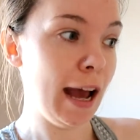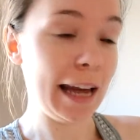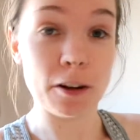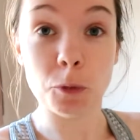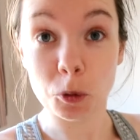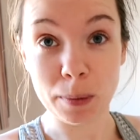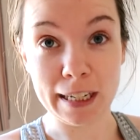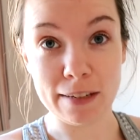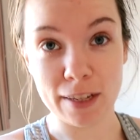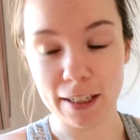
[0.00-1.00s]
and I will be
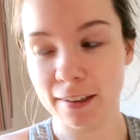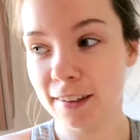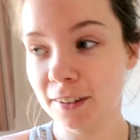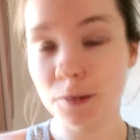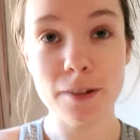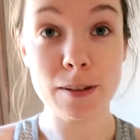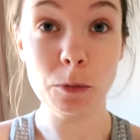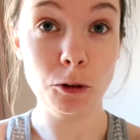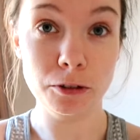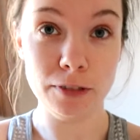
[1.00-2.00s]
leaving
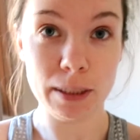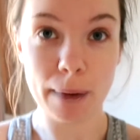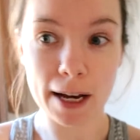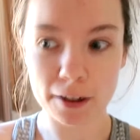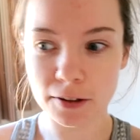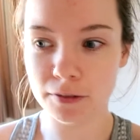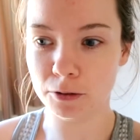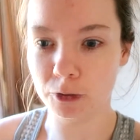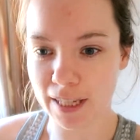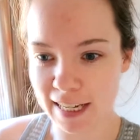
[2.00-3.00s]
some awful feedback
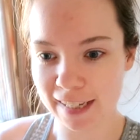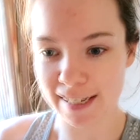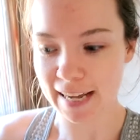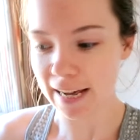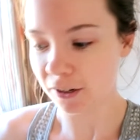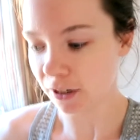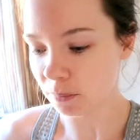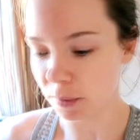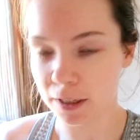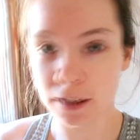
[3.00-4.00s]
for the estate
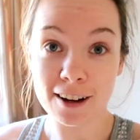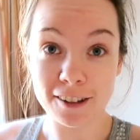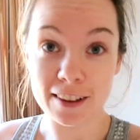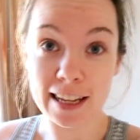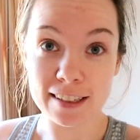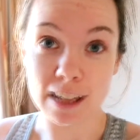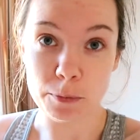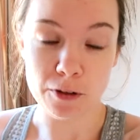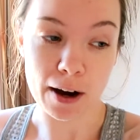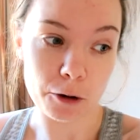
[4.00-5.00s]
agent, but can't do that until I
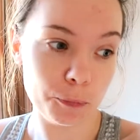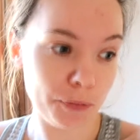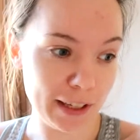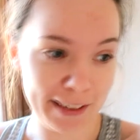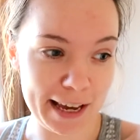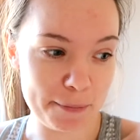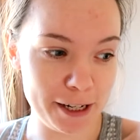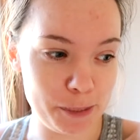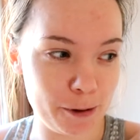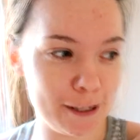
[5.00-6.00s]
move out and get
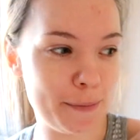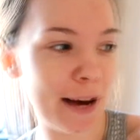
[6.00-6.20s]
my deposit